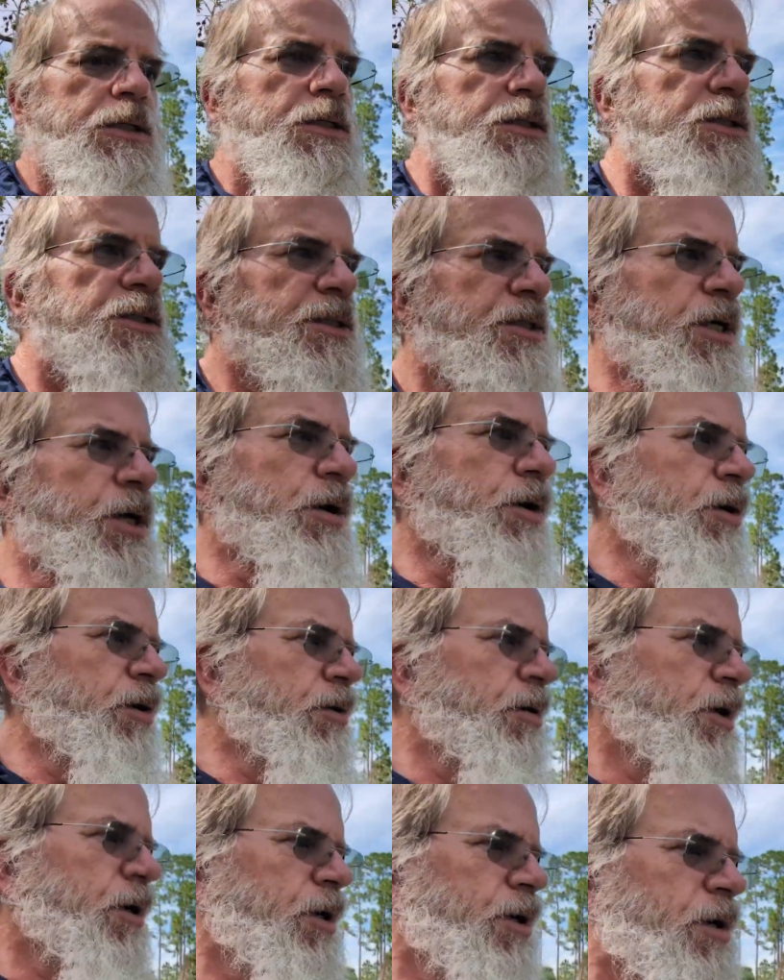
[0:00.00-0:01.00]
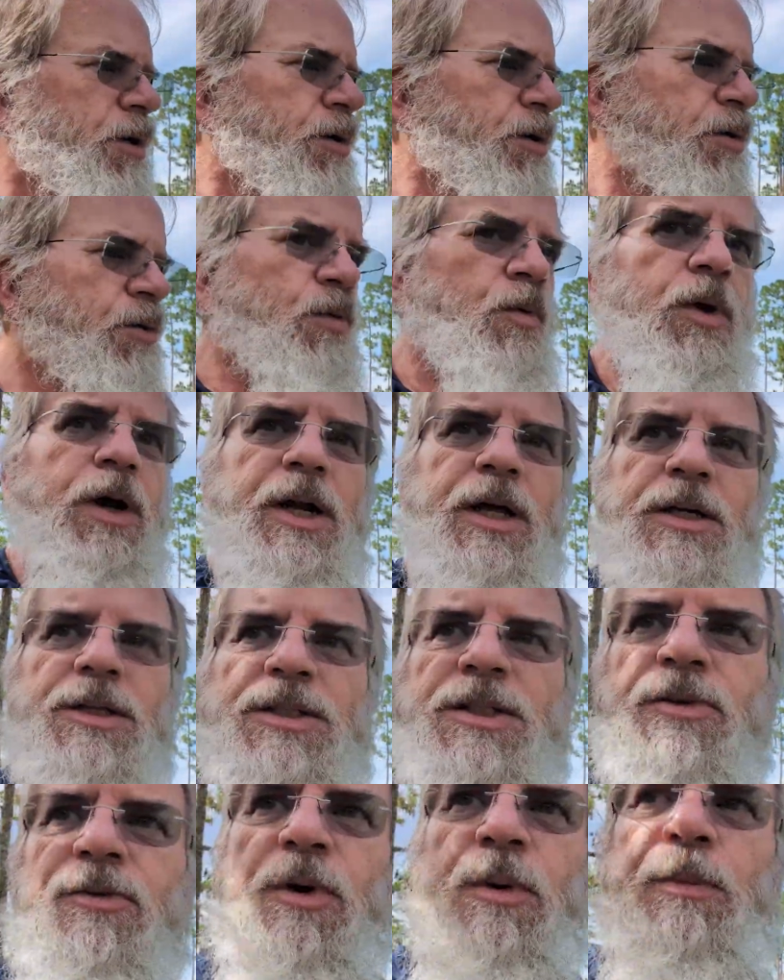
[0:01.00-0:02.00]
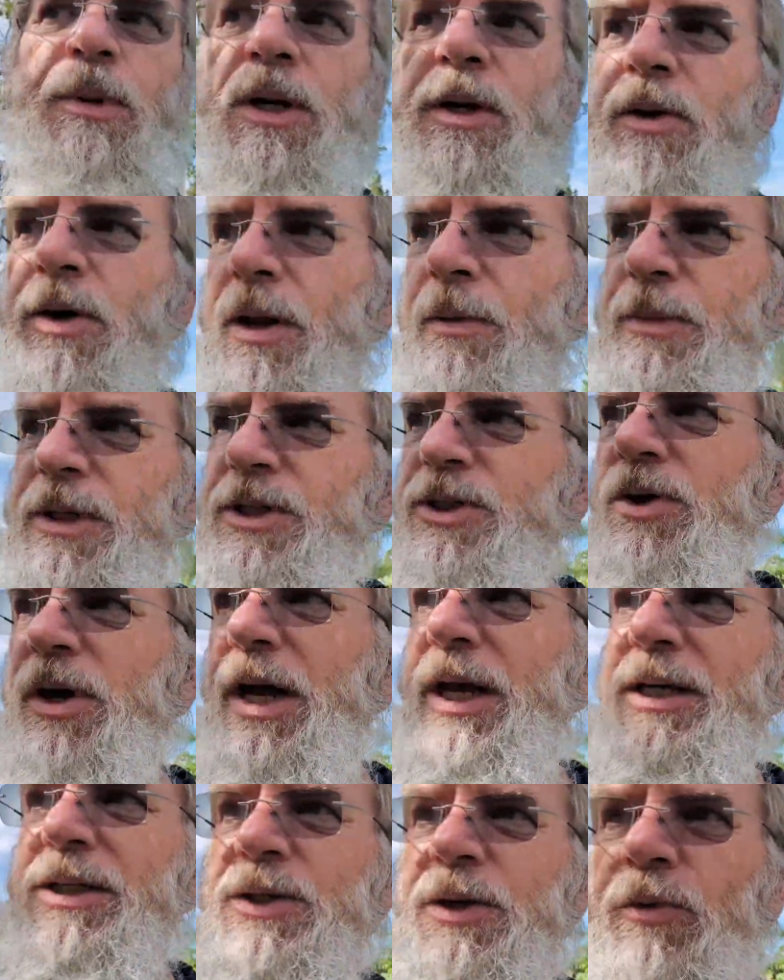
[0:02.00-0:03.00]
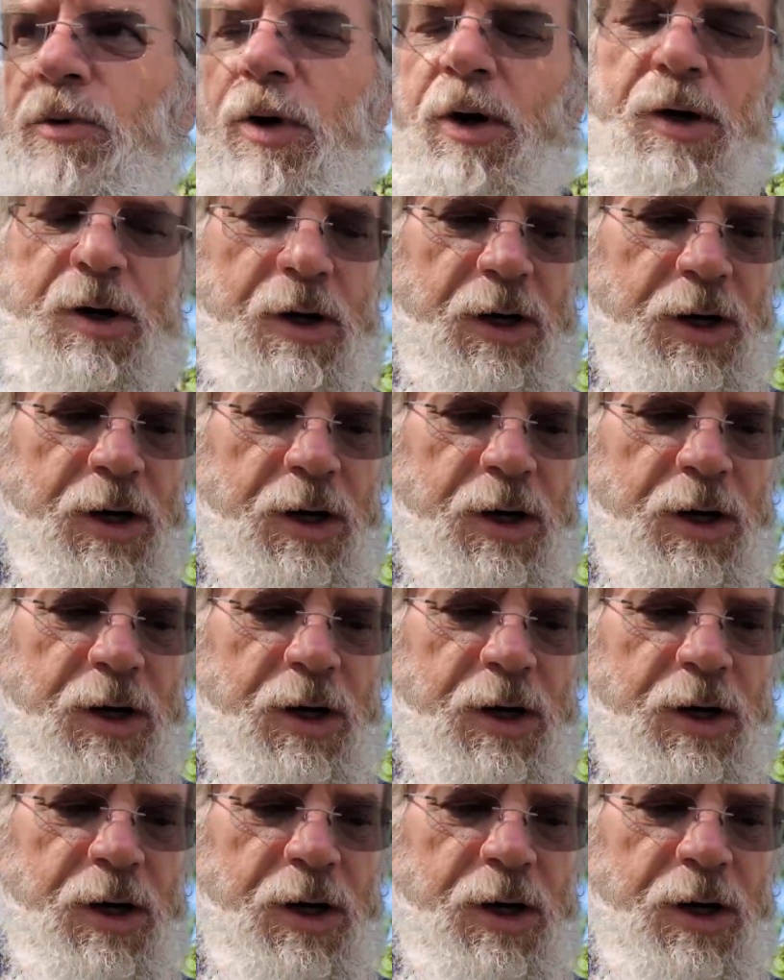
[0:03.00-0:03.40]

So, what else have we been doing? I've been trying to work